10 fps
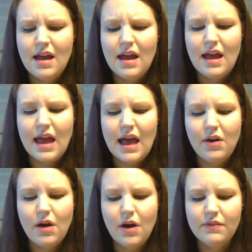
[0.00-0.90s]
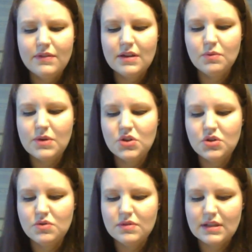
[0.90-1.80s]
How often we
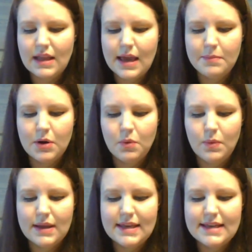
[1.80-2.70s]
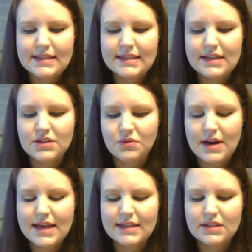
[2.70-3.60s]
choose labor when he says
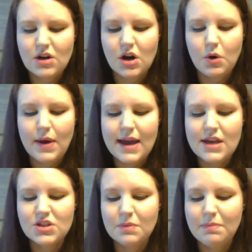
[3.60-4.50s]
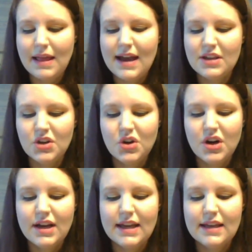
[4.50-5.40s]
rest. Our ways are blind and
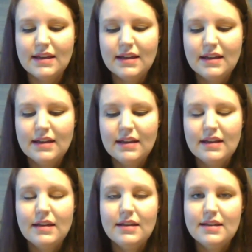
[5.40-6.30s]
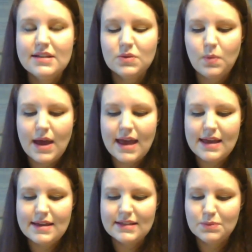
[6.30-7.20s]
crooked. His way
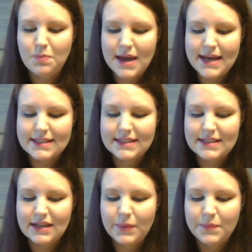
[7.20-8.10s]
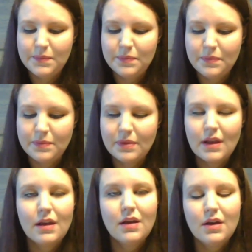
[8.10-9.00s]
is best.
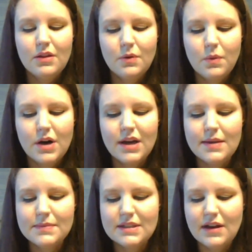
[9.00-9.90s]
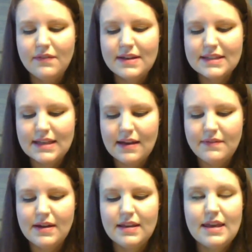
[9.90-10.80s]
The work himself has
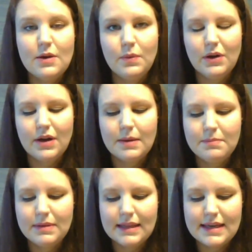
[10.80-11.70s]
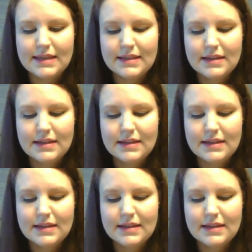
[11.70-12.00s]
given, he will complete.